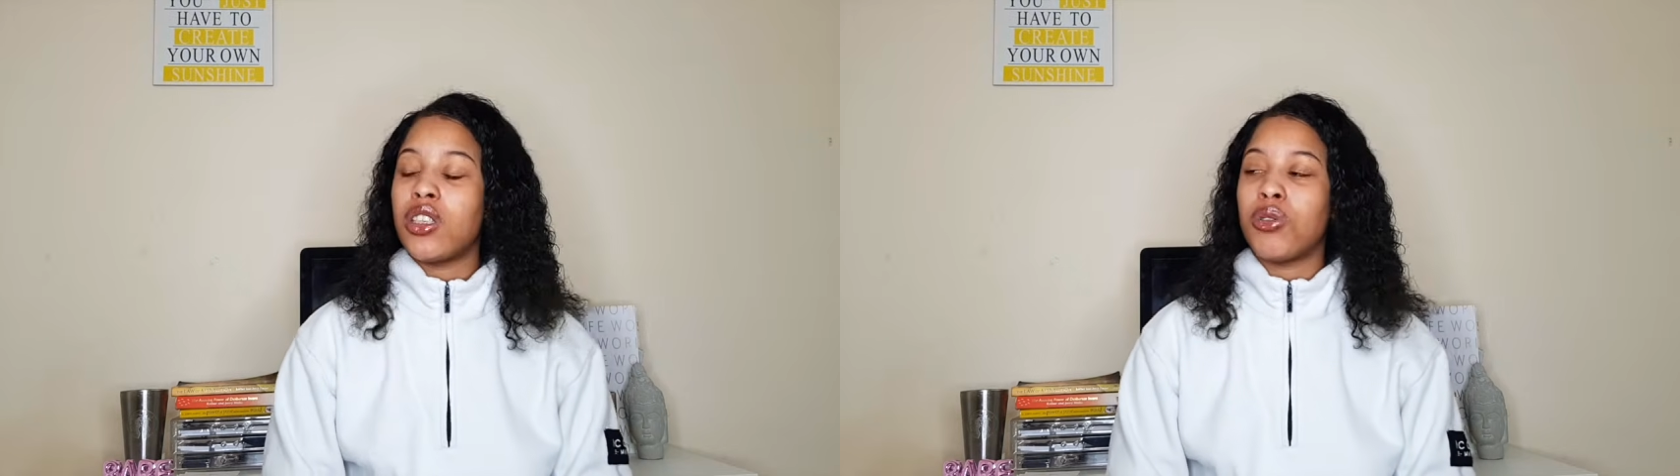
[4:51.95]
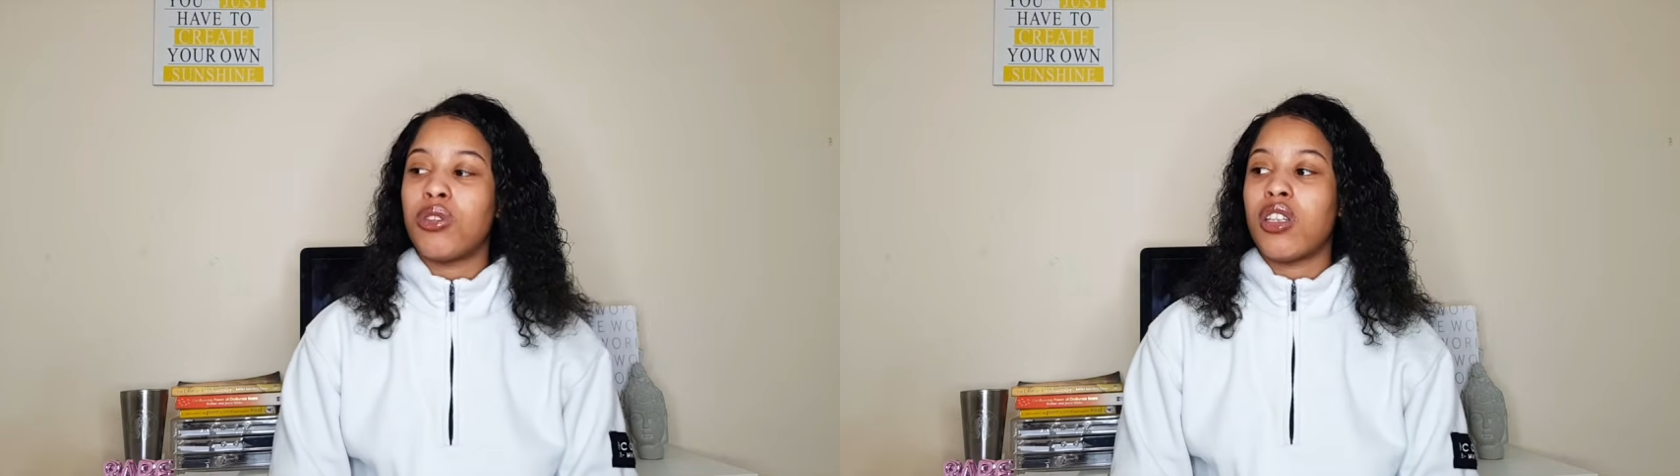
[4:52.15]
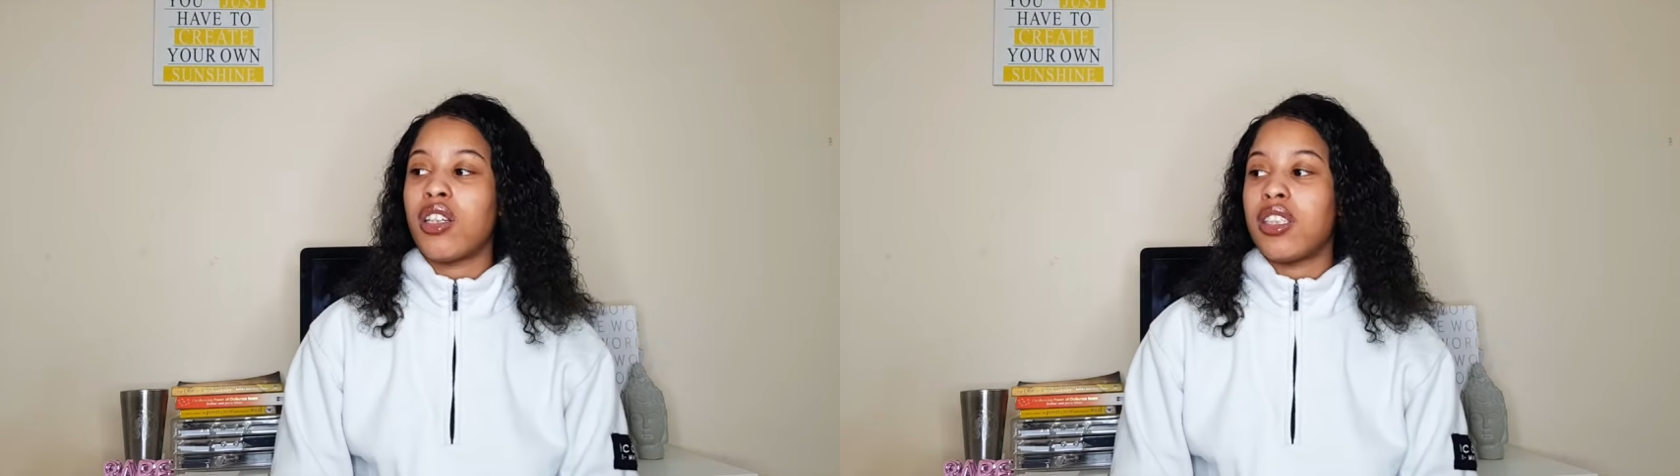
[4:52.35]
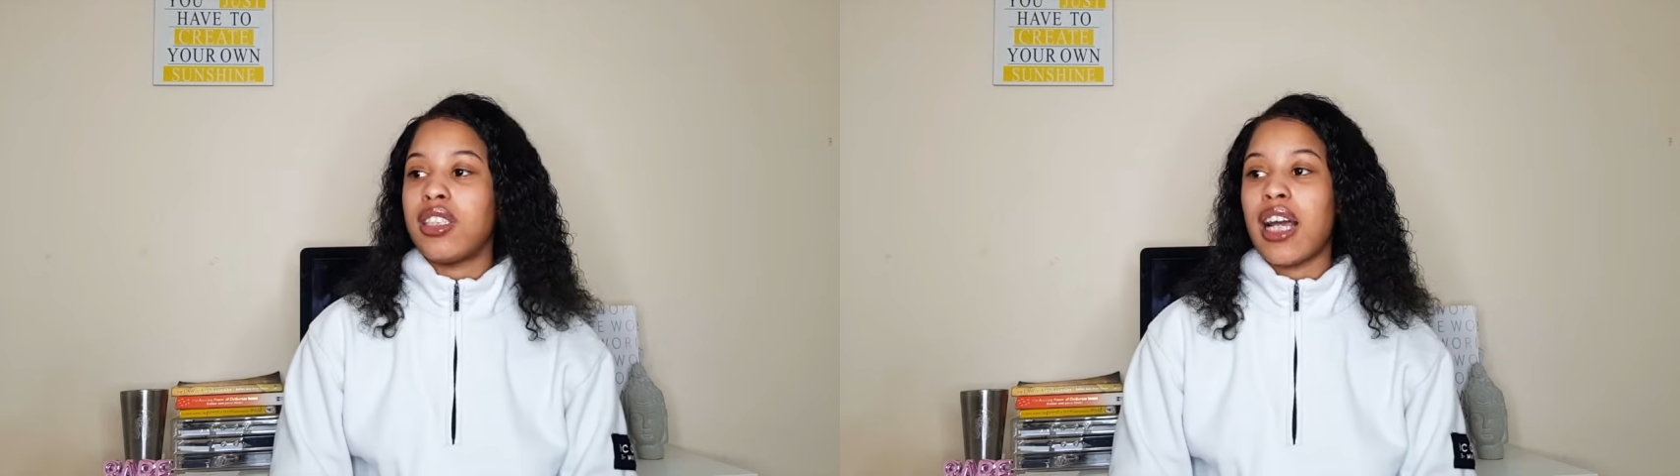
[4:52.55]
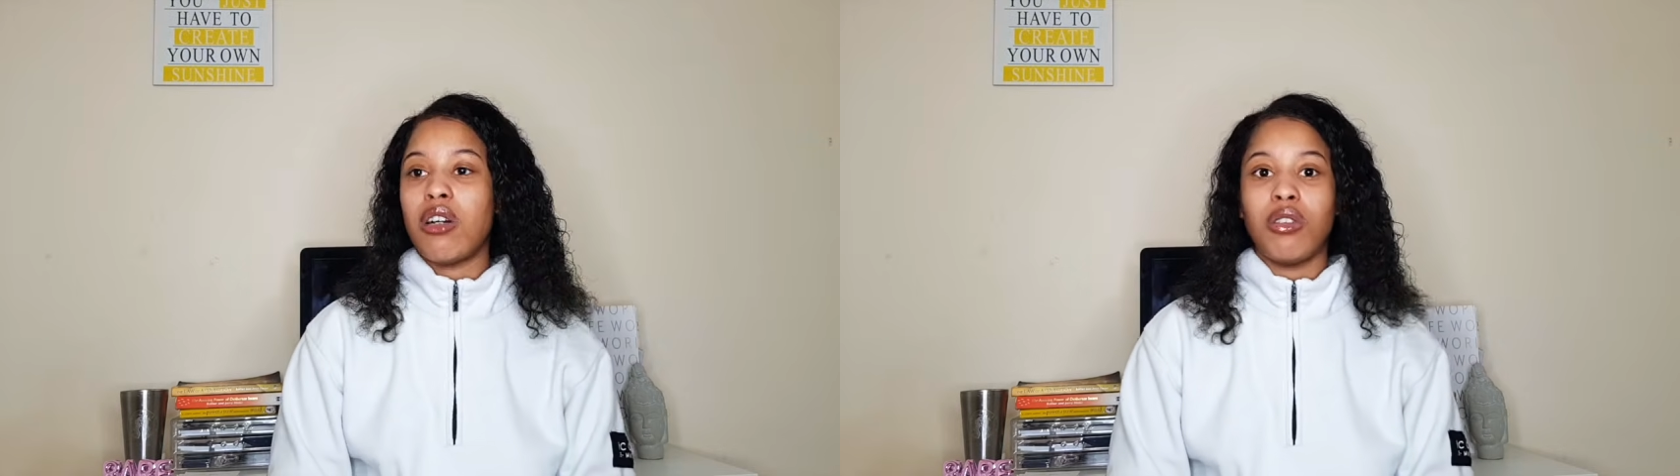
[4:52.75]
you'll start to
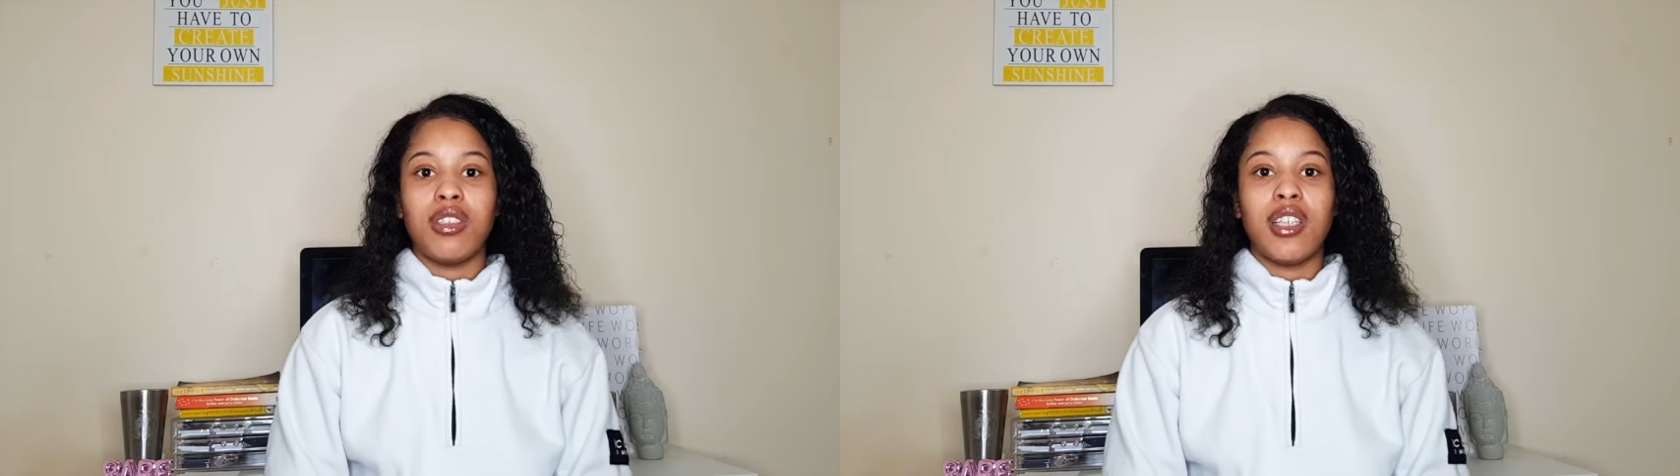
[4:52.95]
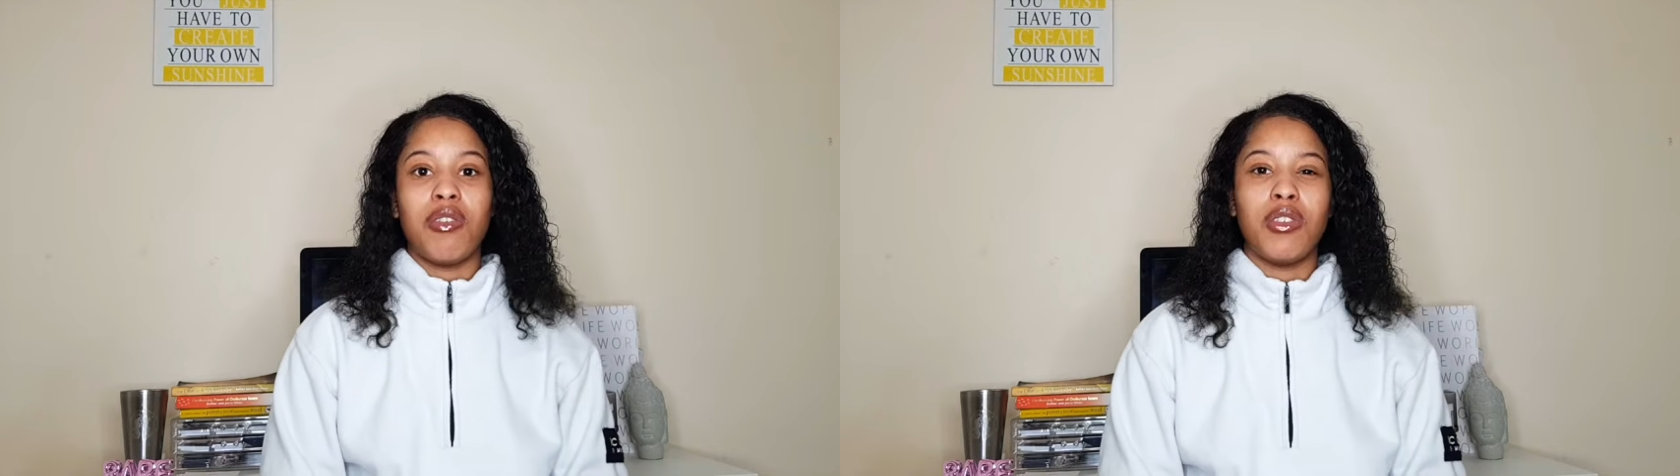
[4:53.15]
doubt yourself,